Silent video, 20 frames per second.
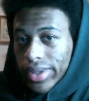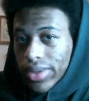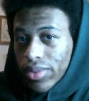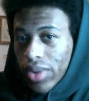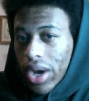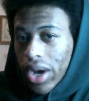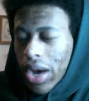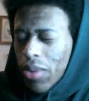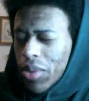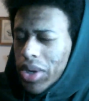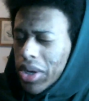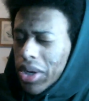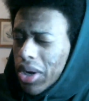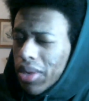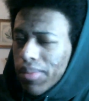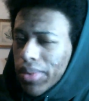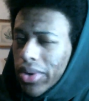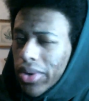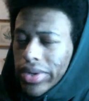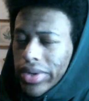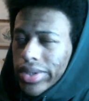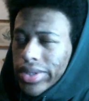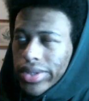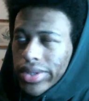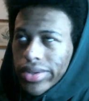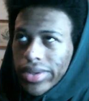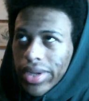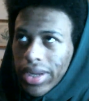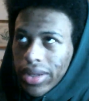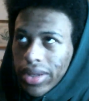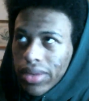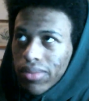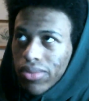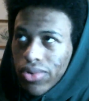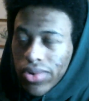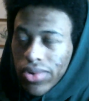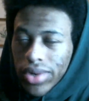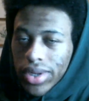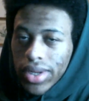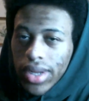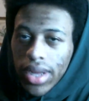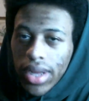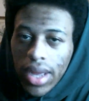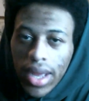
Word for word: Well, I wouldn't upload until like the morning.